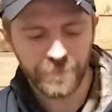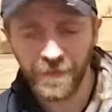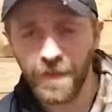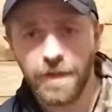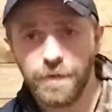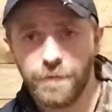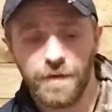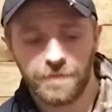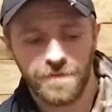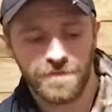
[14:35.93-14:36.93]
And I kind of ran
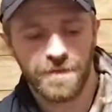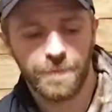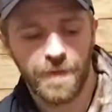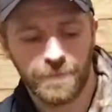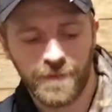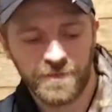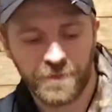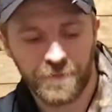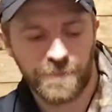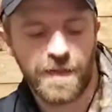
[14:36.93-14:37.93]
into the same problem last
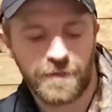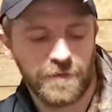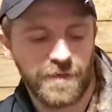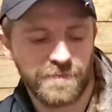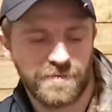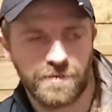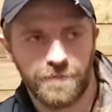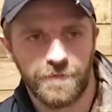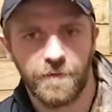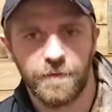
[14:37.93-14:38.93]
year with the Packer games and
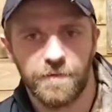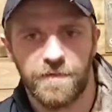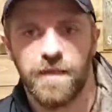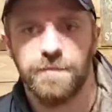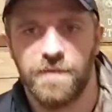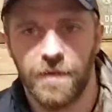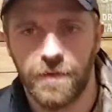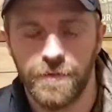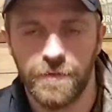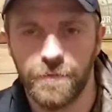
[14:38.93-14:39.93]
stuff. Those games that I
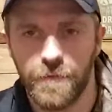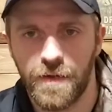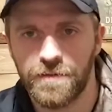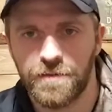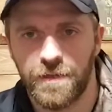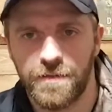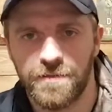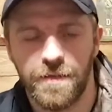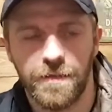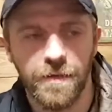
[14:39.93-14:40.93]
couldn't watch, like I
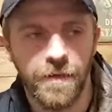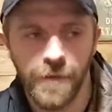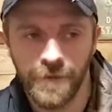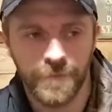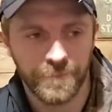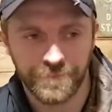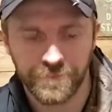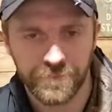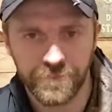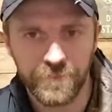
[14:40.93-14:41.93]
said,
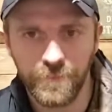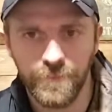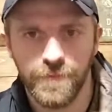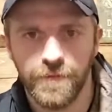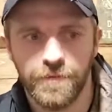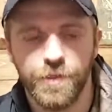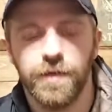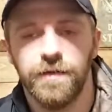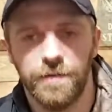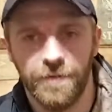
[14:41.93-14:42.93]
and
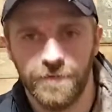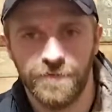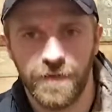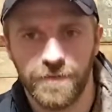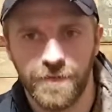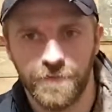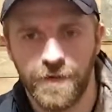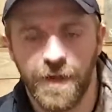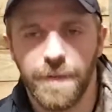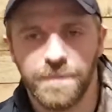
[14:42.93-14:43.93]
trying to find different
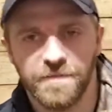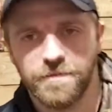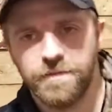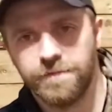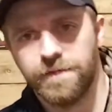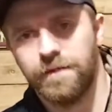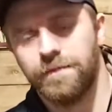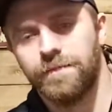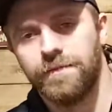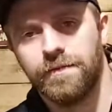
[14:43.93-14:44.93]
apps and stuff that'll
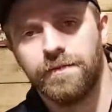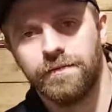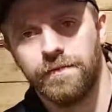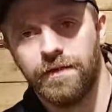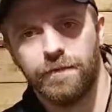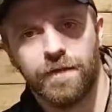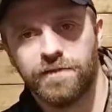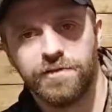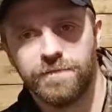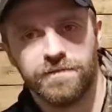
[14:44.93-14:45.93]
let you
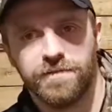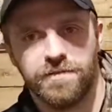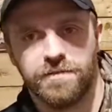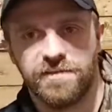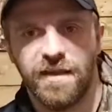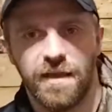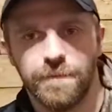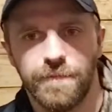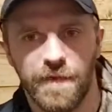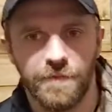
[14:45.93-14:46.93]
watch them. It's just a
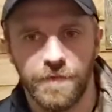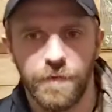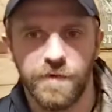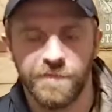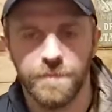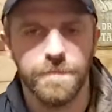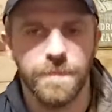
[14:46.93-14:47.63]
scam, every one of them.